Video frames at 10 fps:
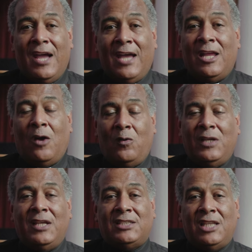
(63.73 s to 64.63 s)
And now
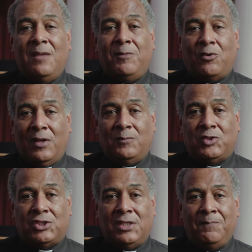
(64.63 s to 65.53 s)
it's
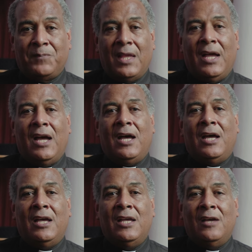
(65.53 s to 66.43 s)
immigrants
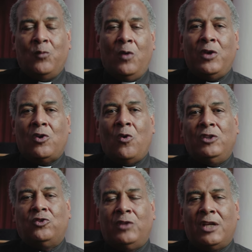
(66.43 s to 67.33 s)
where we go
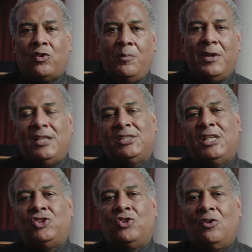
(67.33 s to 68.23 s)
into the
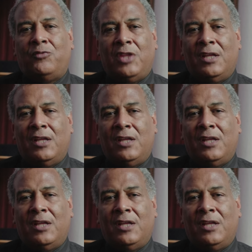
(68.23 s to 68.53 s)
criminalization of